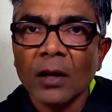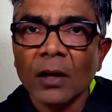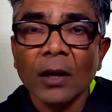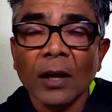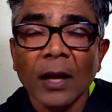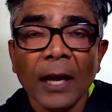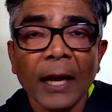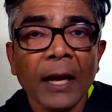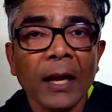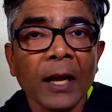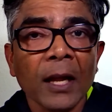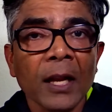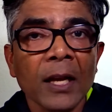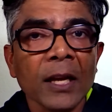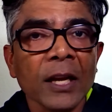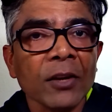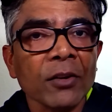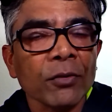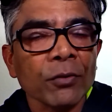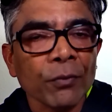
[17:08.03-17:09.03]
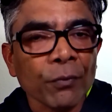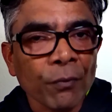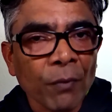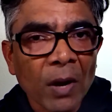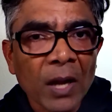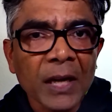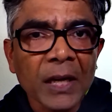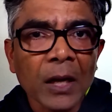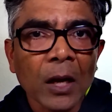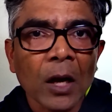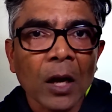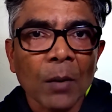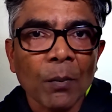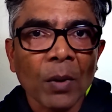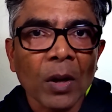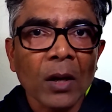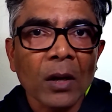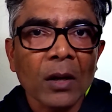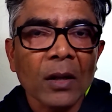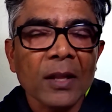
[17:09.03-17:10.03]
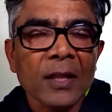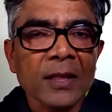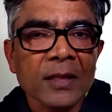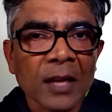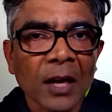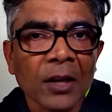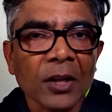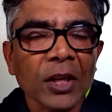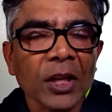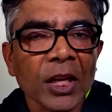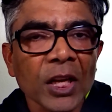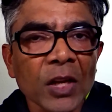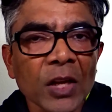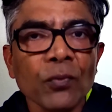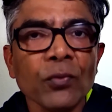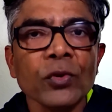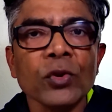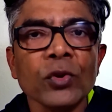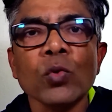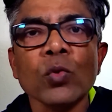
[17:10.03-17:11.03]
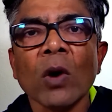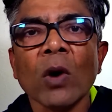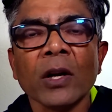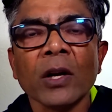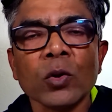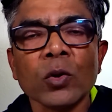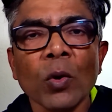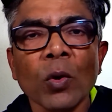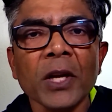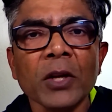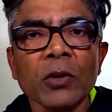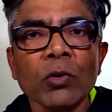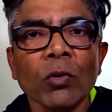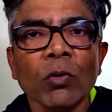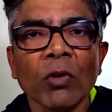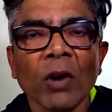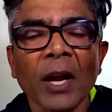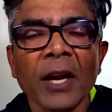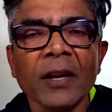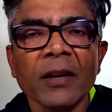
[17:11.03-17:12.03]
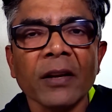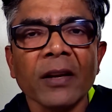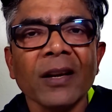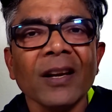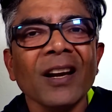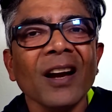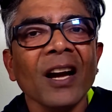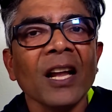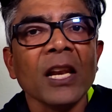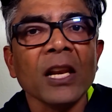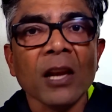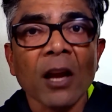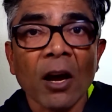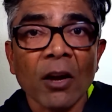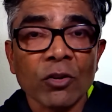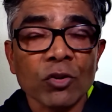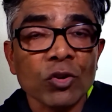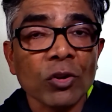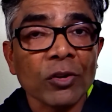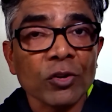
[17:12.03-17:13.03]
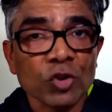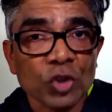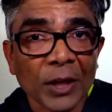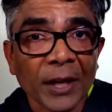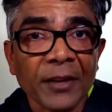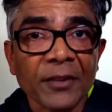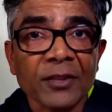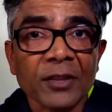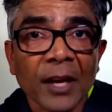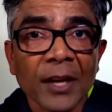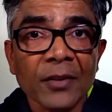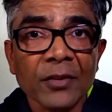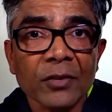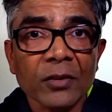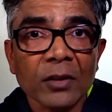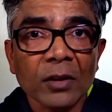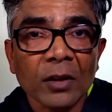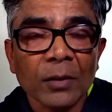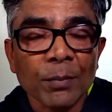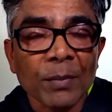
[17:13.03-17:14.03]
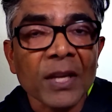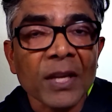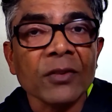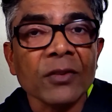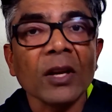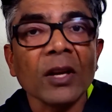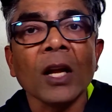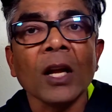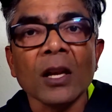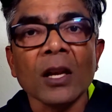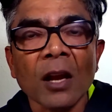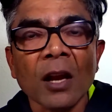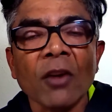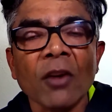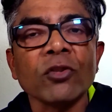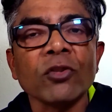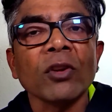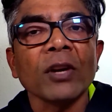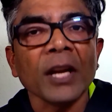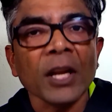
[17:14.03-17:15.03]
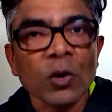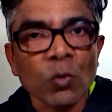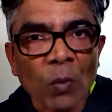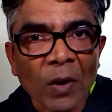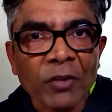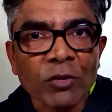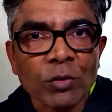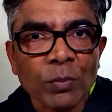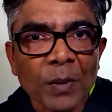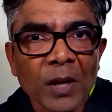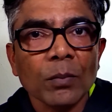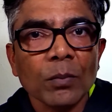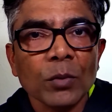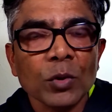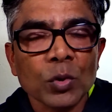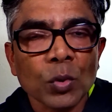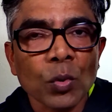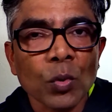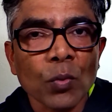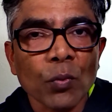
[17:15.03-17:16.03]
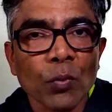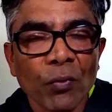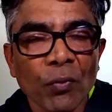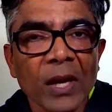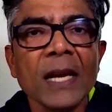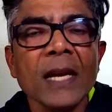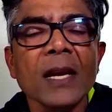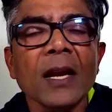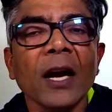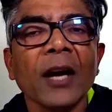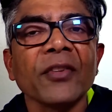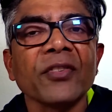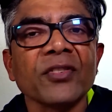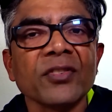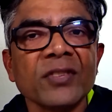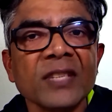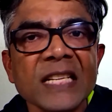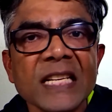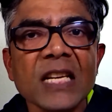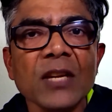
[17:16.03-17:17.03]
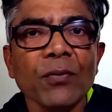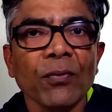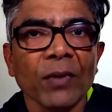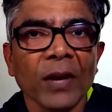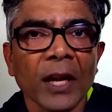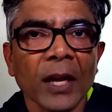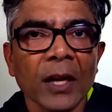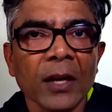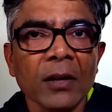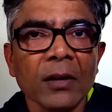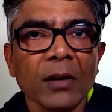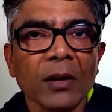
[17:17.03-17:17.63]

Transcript: And it is very common that if you are going to write a larger check size, means a larger investment, to fill a significant